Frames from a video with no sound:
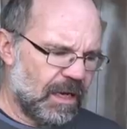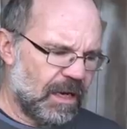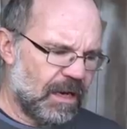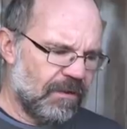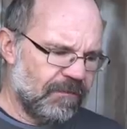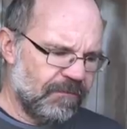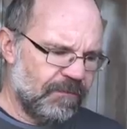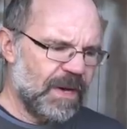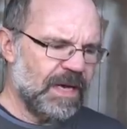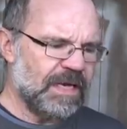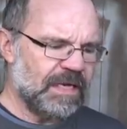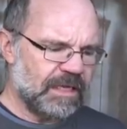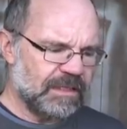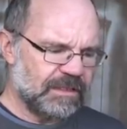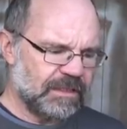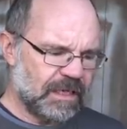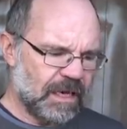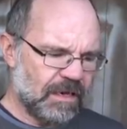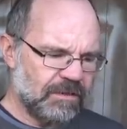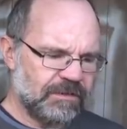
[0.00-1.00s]
I've made it
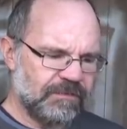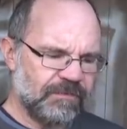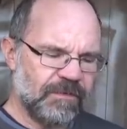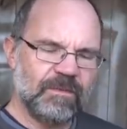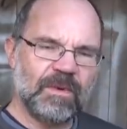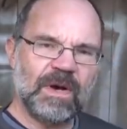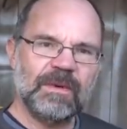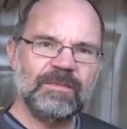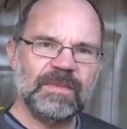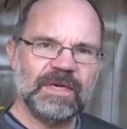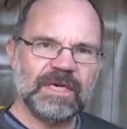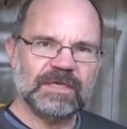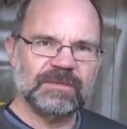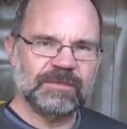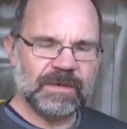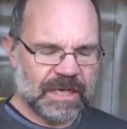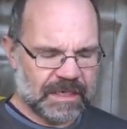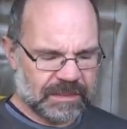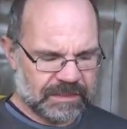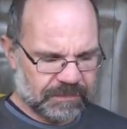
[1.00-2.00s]
as a goat's foot one
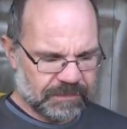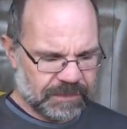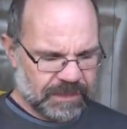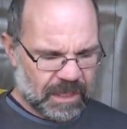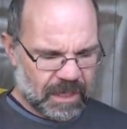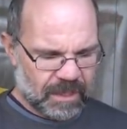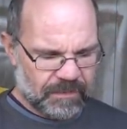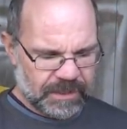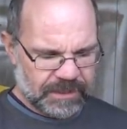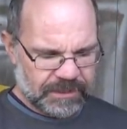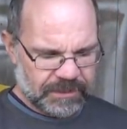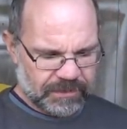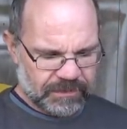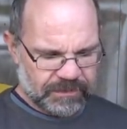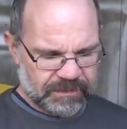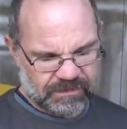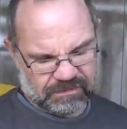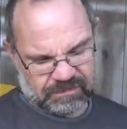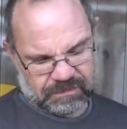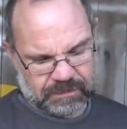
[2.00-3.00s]
because we had some time
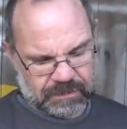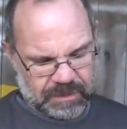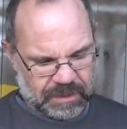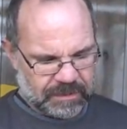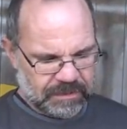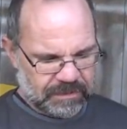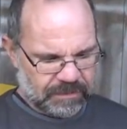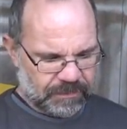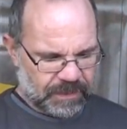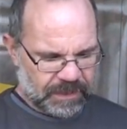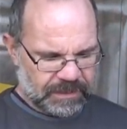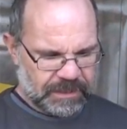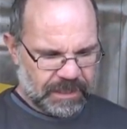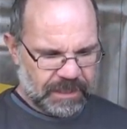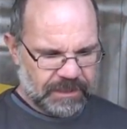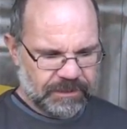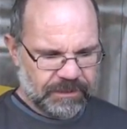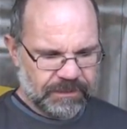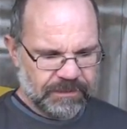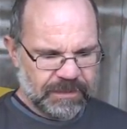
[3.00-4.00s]
issues and some budget
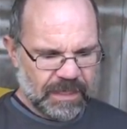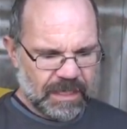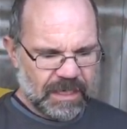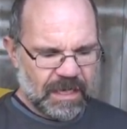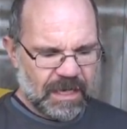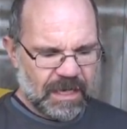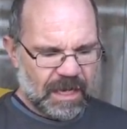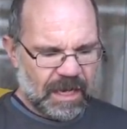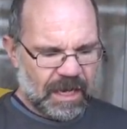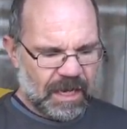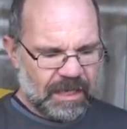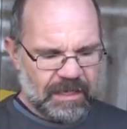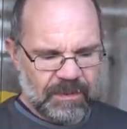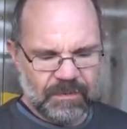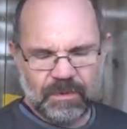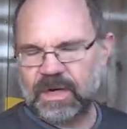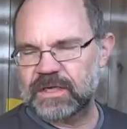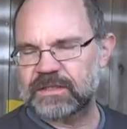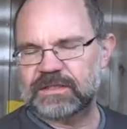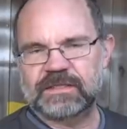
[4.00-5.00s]
issues, and
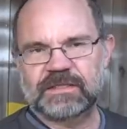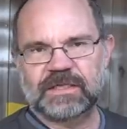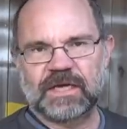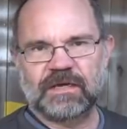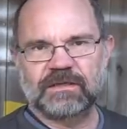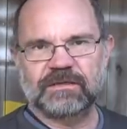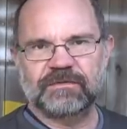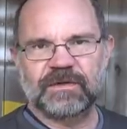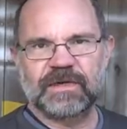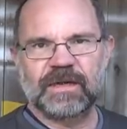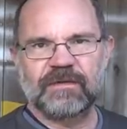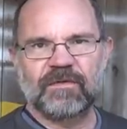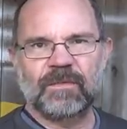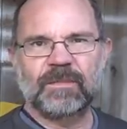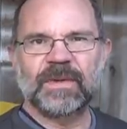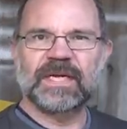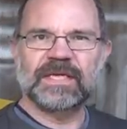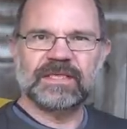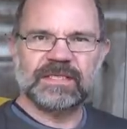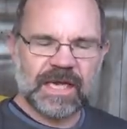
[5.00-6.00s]
it works as a goat's foot lever,
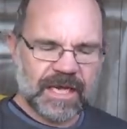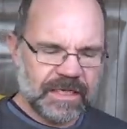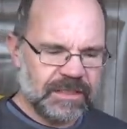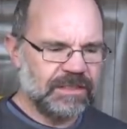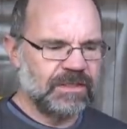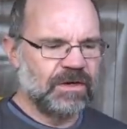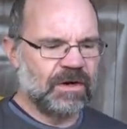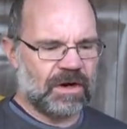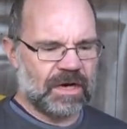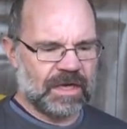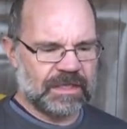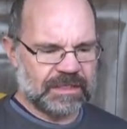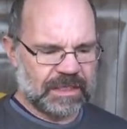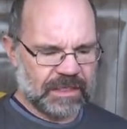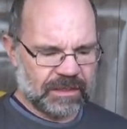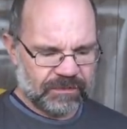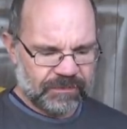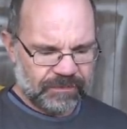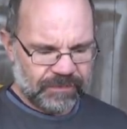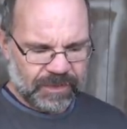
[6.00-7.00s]
but it's not
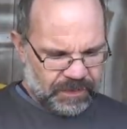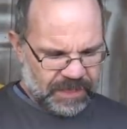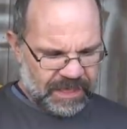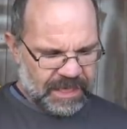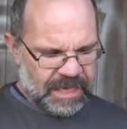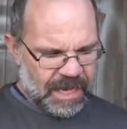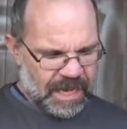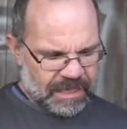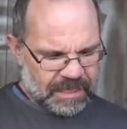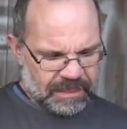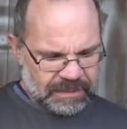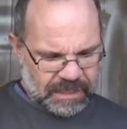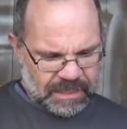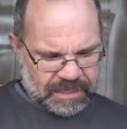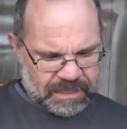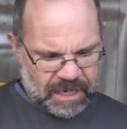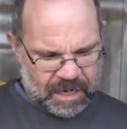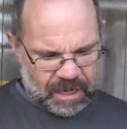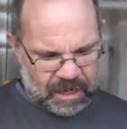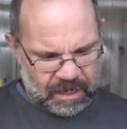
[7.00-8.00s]
ideal. But again,
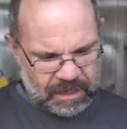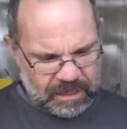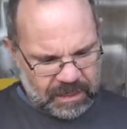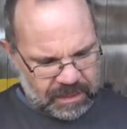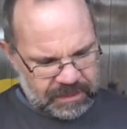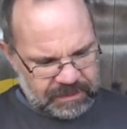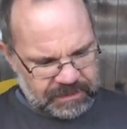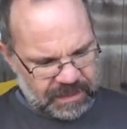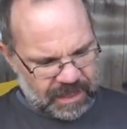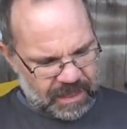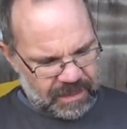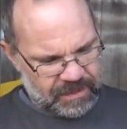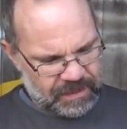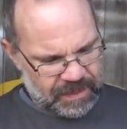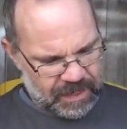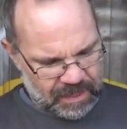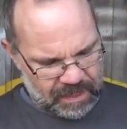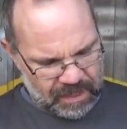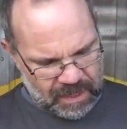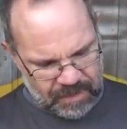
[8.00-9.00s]
it highlights that
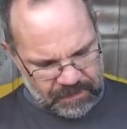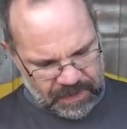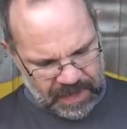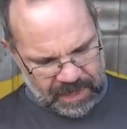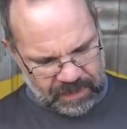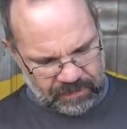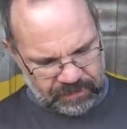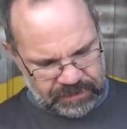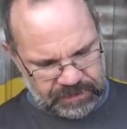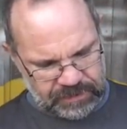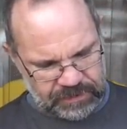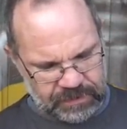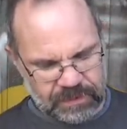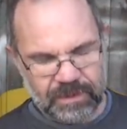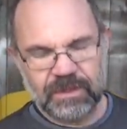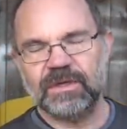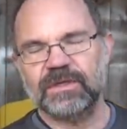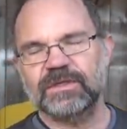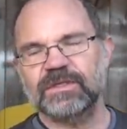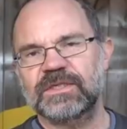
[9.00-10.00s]
thing about
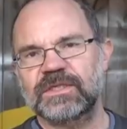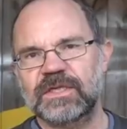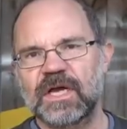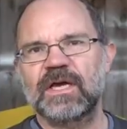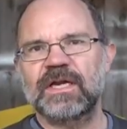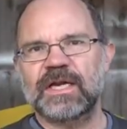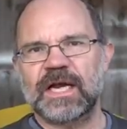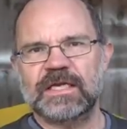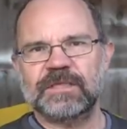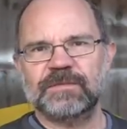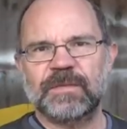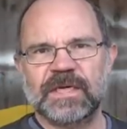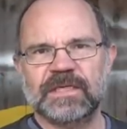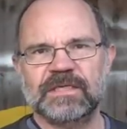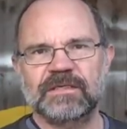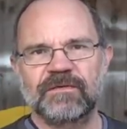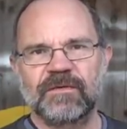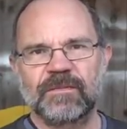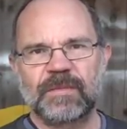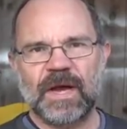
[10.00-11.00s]
certain
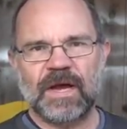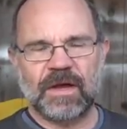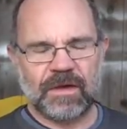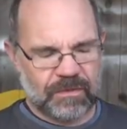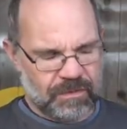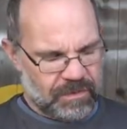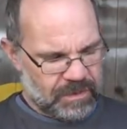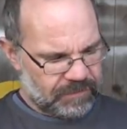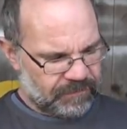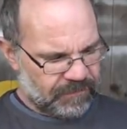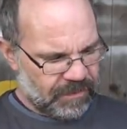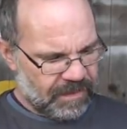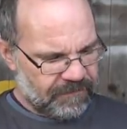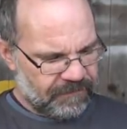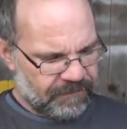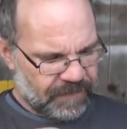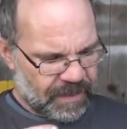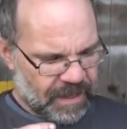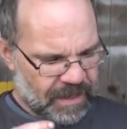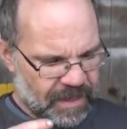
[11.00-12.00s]
aspects of a bow.
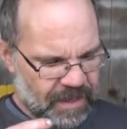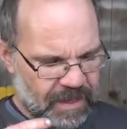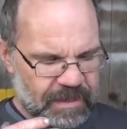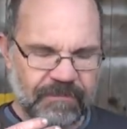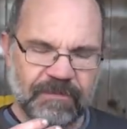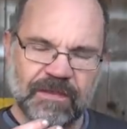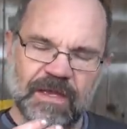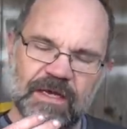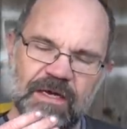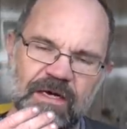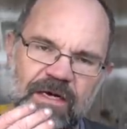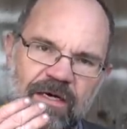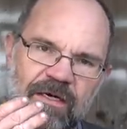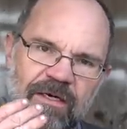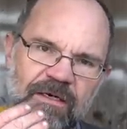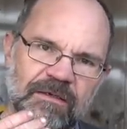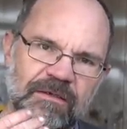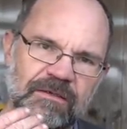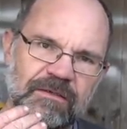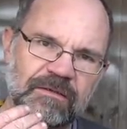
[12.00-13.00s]
If they
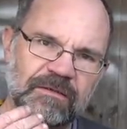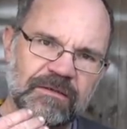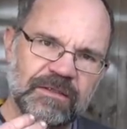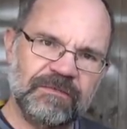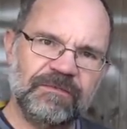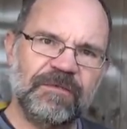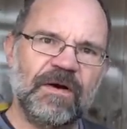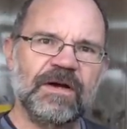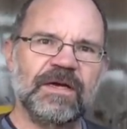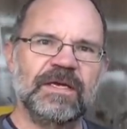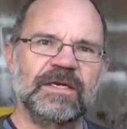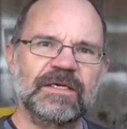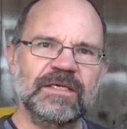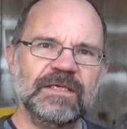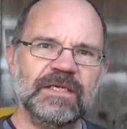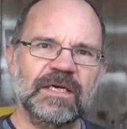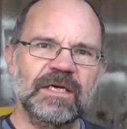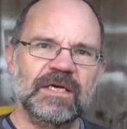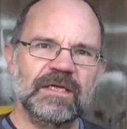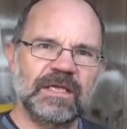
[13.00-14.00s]
are
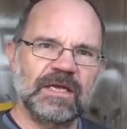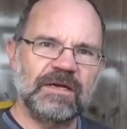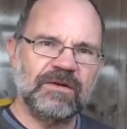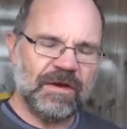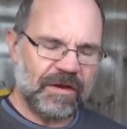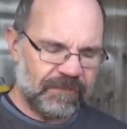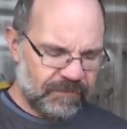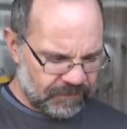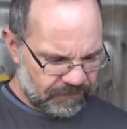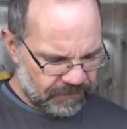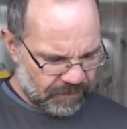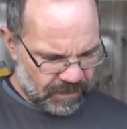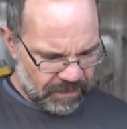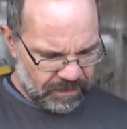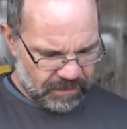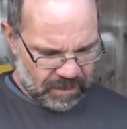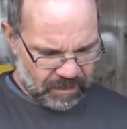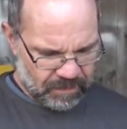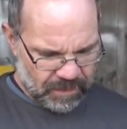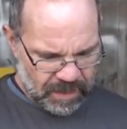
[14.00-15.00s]
defined, then you have to
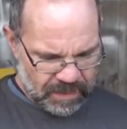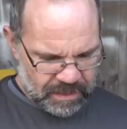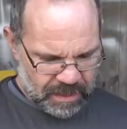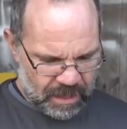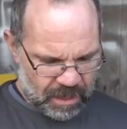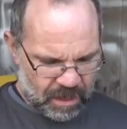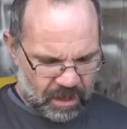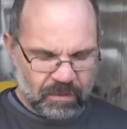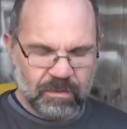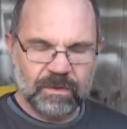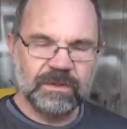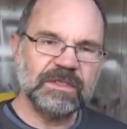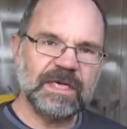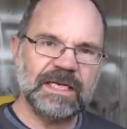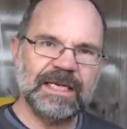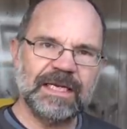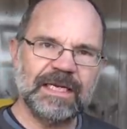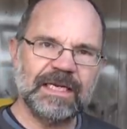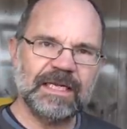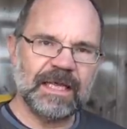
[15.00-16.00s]
follow them. And that hole was
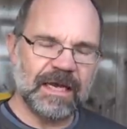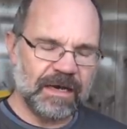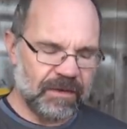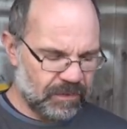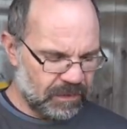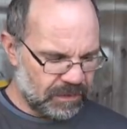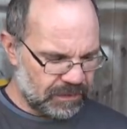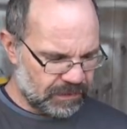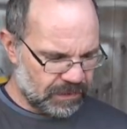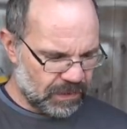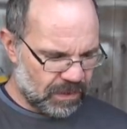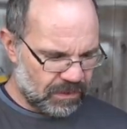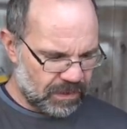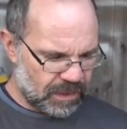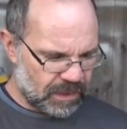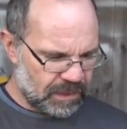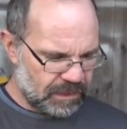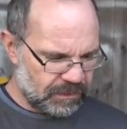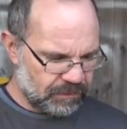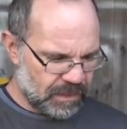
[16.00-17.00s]
clearly there on the
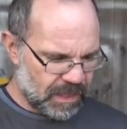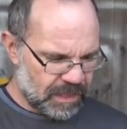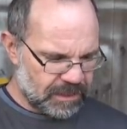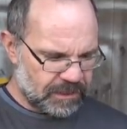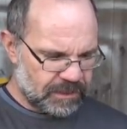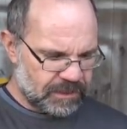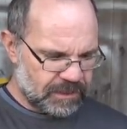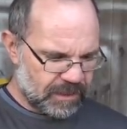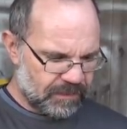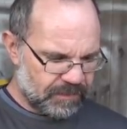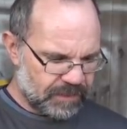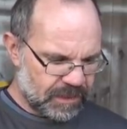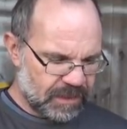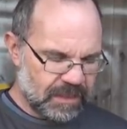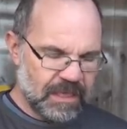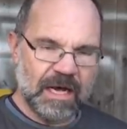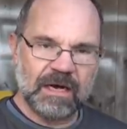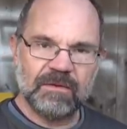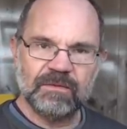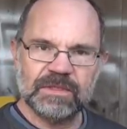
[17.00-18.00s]
stock, and its relationship to the
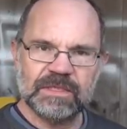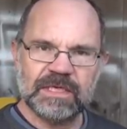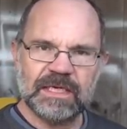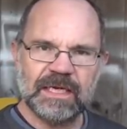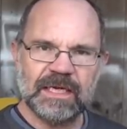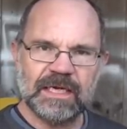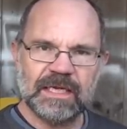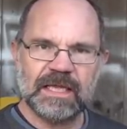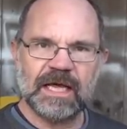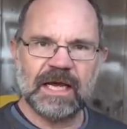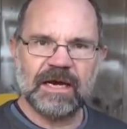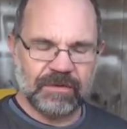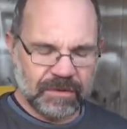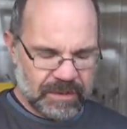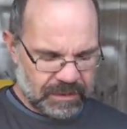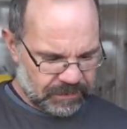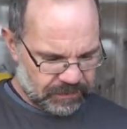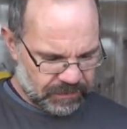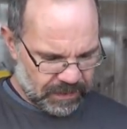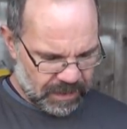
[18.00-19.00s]
nut was clearly there
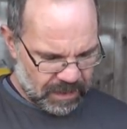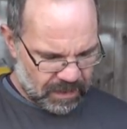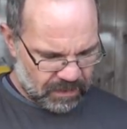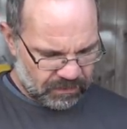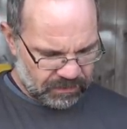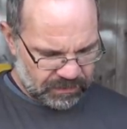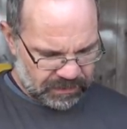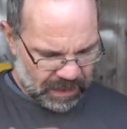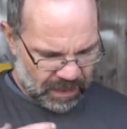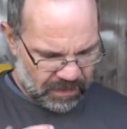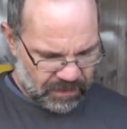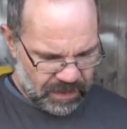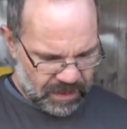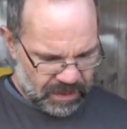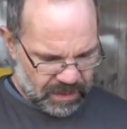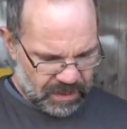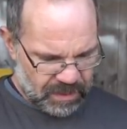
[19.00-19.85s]
in the trigger hole. So